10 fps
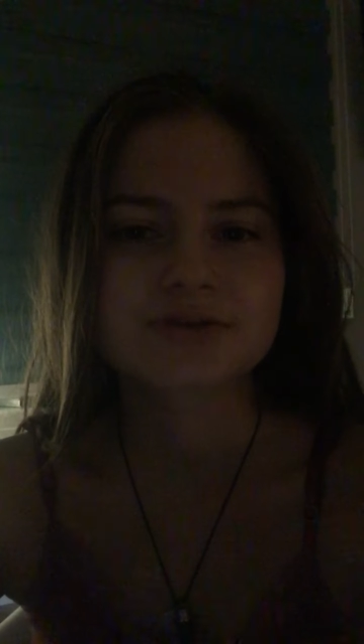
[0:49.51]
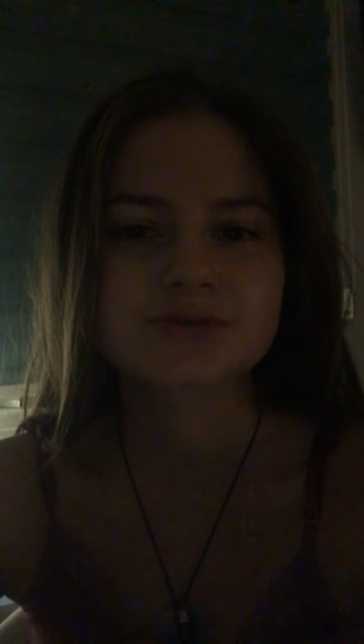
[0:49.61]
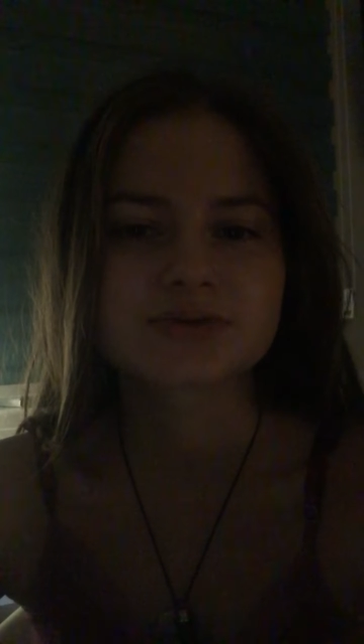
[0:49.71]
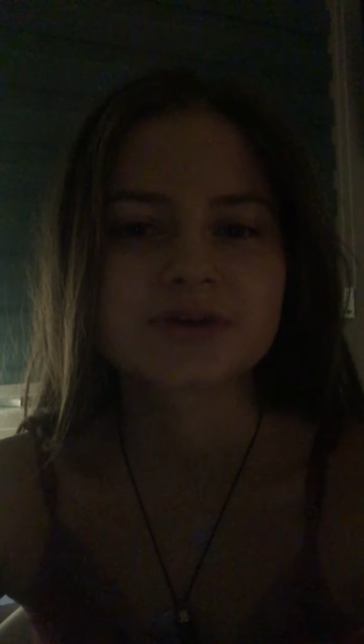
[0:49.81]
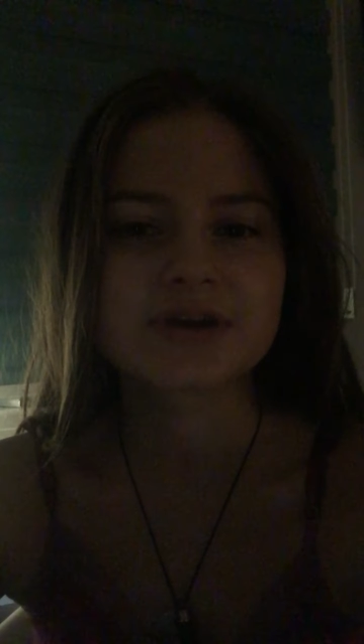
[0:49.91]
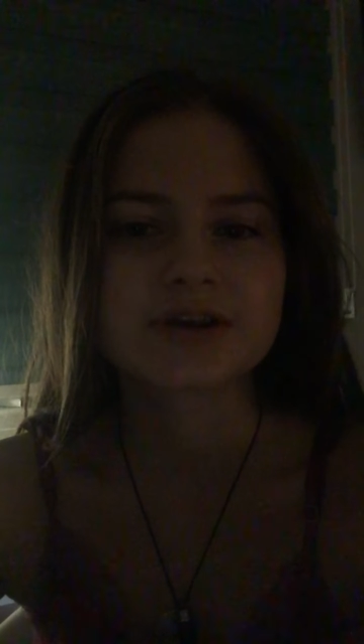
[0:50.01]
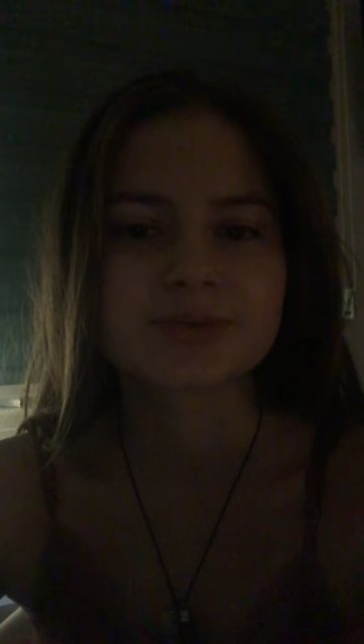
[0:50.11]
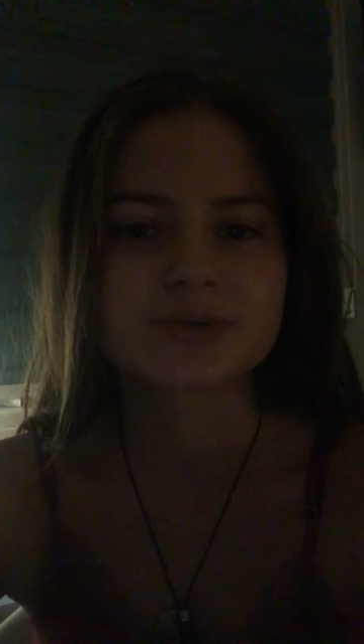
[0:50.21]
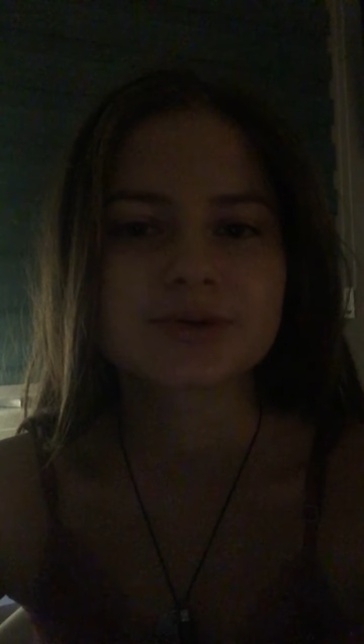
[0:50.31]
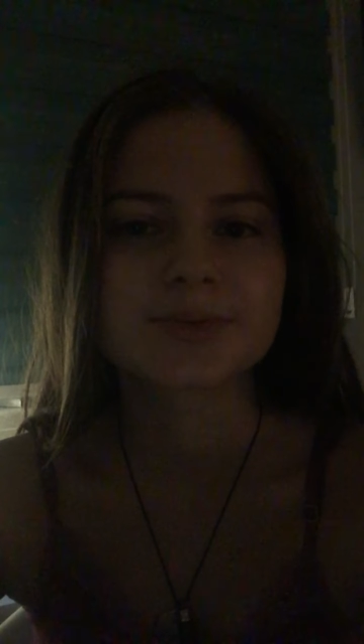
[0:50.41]
really
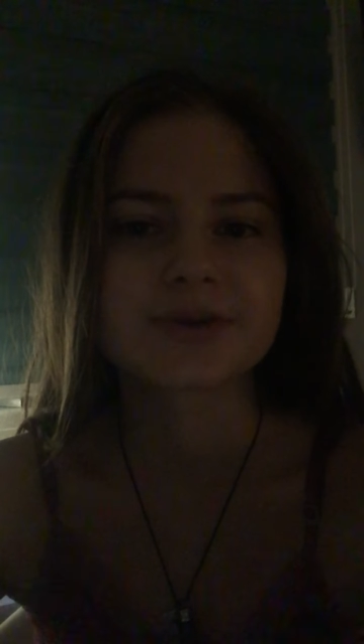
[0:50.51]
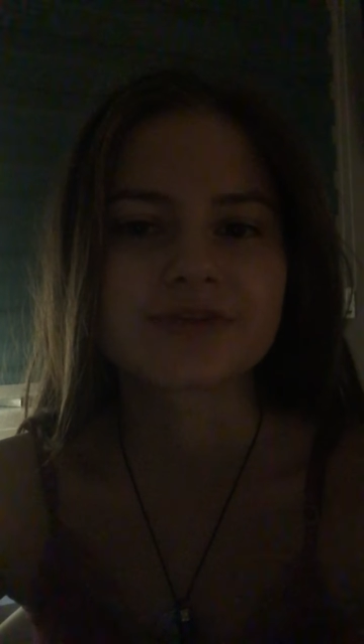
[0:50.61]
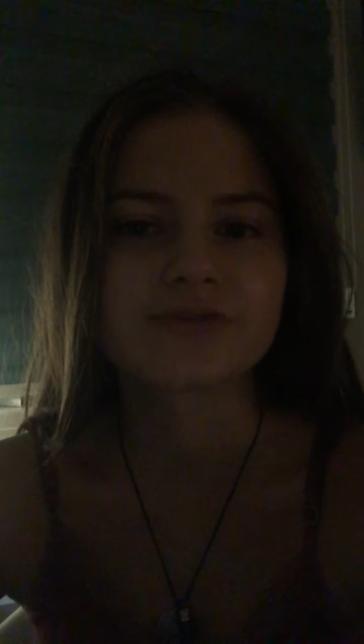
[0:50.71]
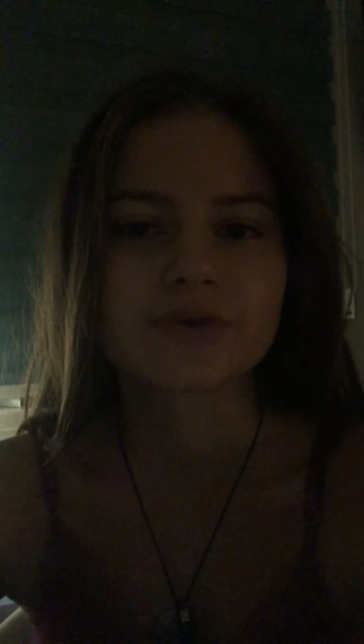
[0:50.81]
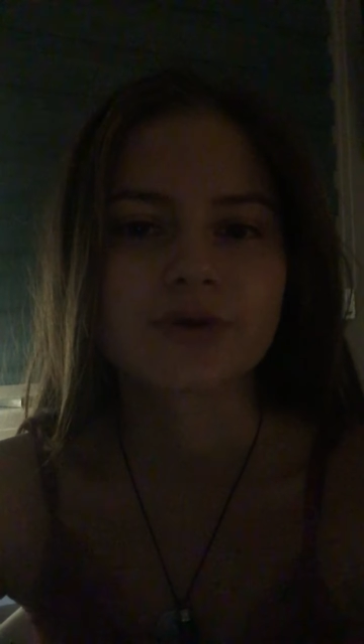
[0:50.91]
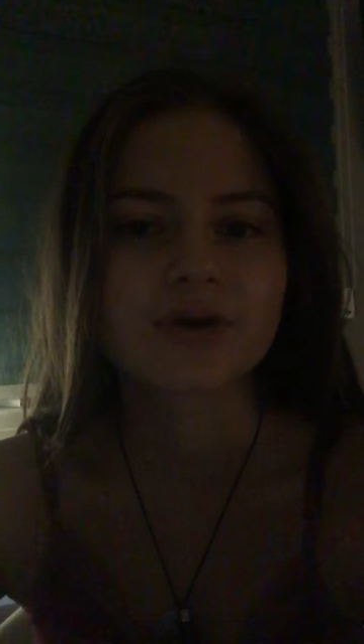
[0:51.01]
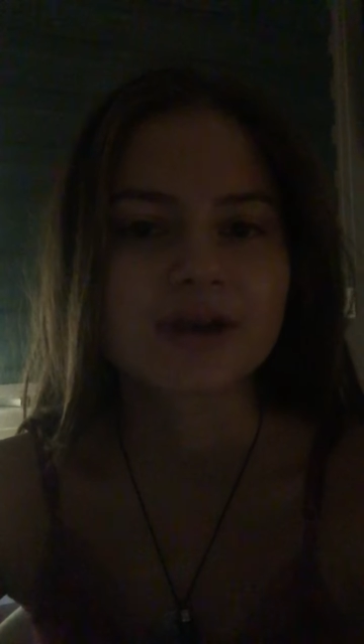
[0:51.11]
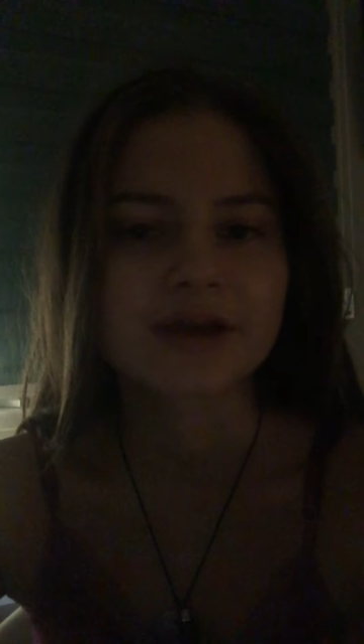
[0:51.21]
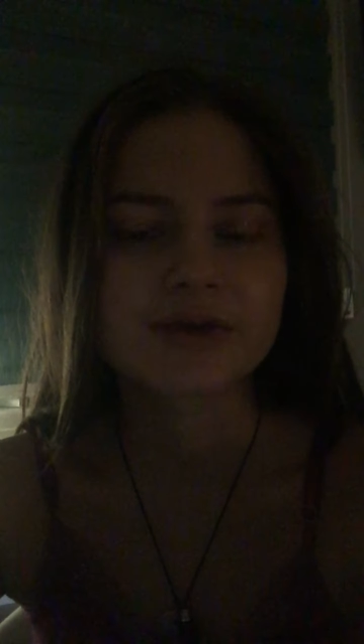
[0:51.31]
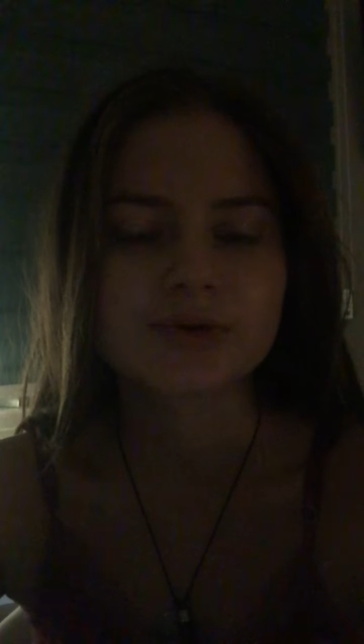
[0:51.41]
appropriate for an
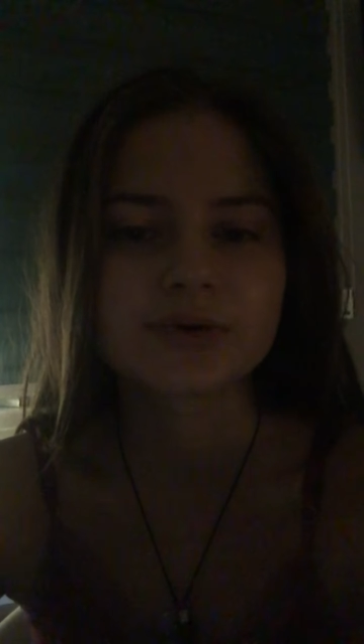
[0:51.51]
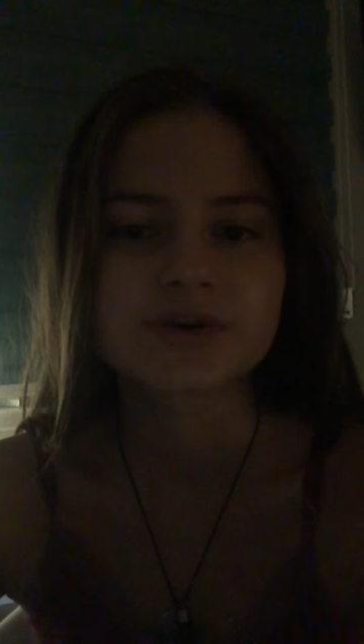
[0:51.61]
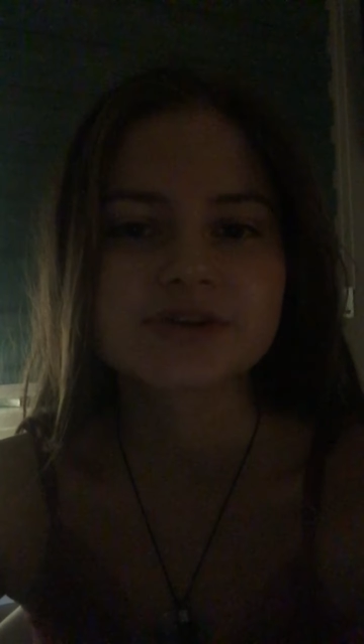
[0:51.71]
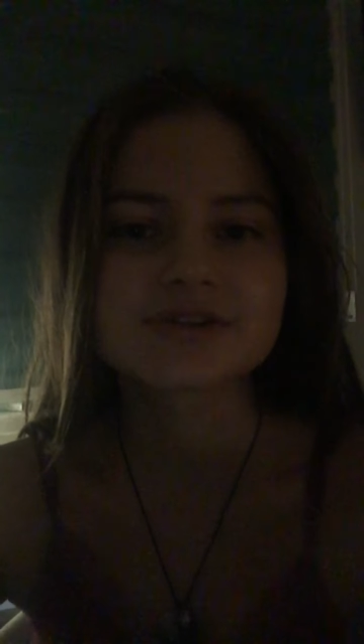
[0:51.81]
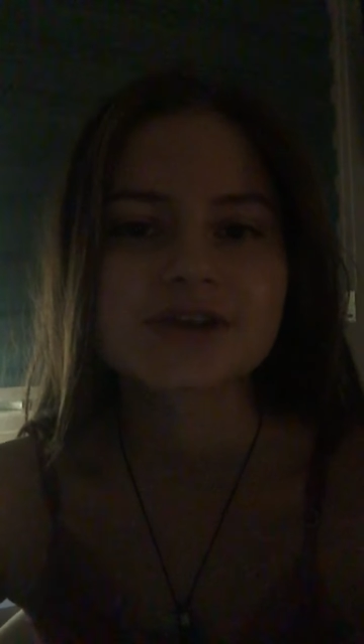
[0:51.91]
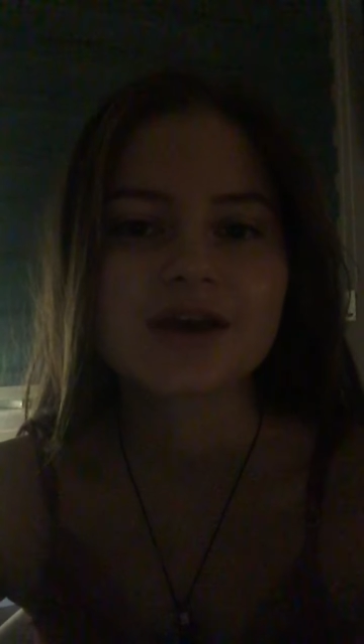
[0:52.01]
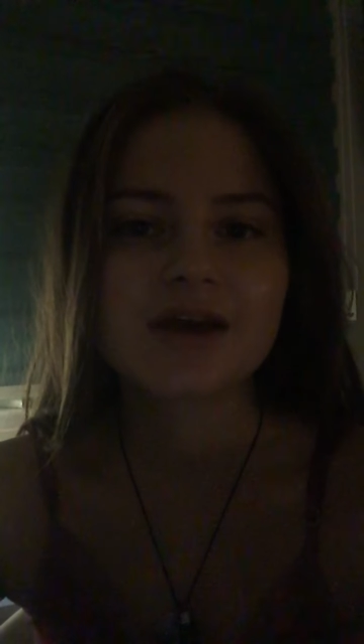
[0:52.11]
online course,